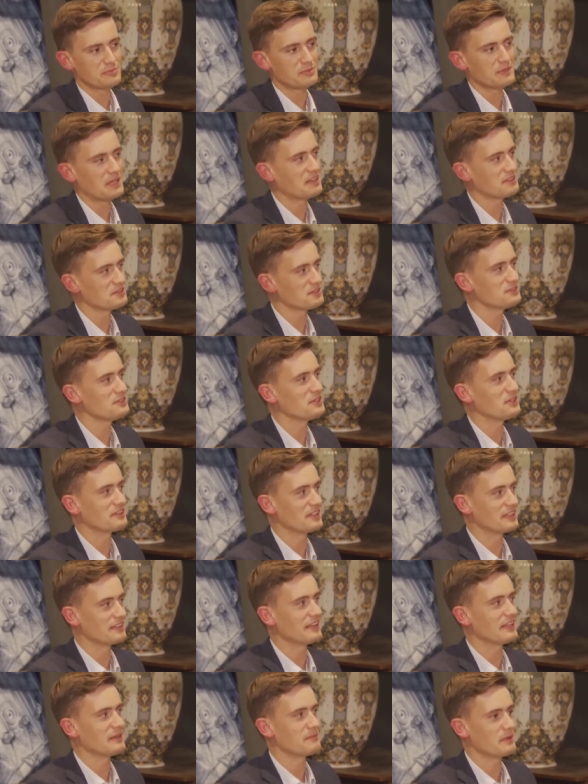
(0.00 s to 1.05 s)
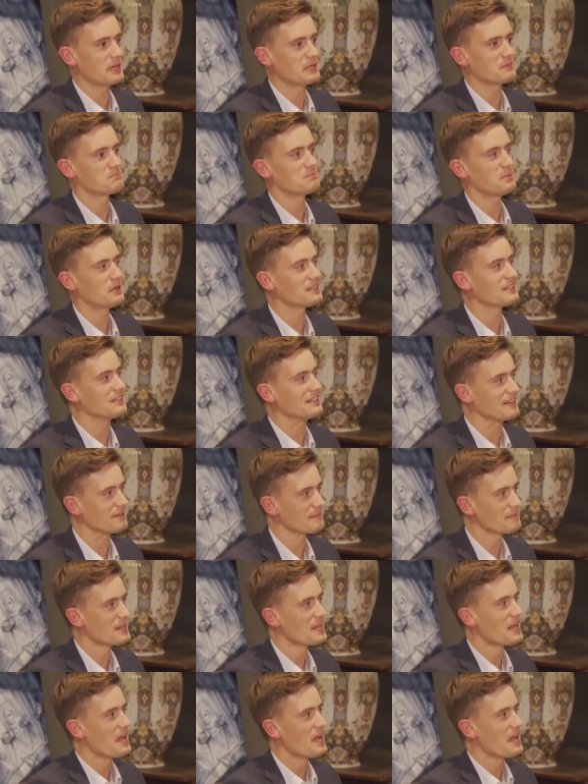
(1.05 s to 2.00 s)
but I do know that they made butter.